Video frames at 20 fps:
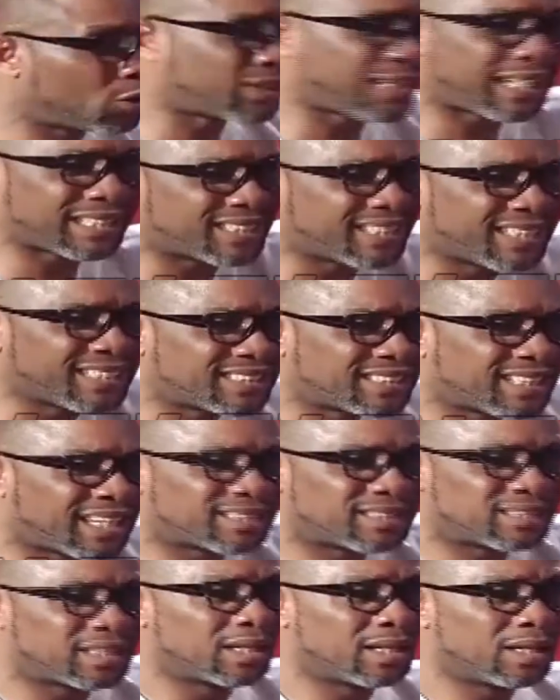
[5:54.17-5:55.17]
those are things
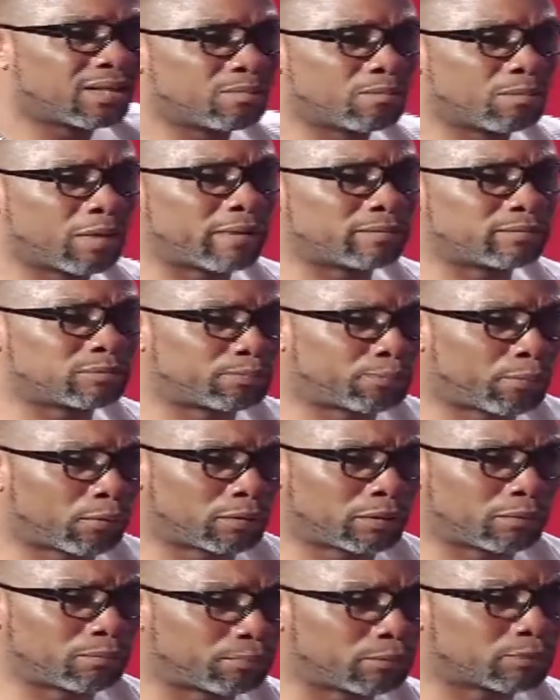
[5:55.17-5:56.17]
that the
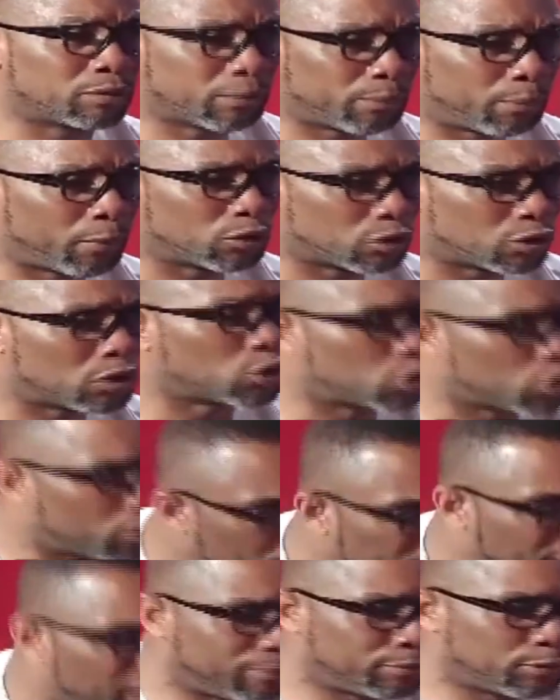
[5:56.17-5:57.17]
politicians
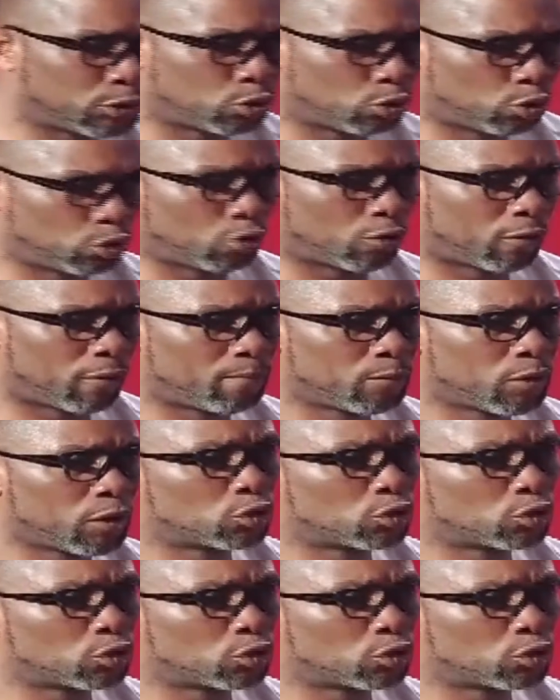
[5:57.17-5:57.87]
should be able to do.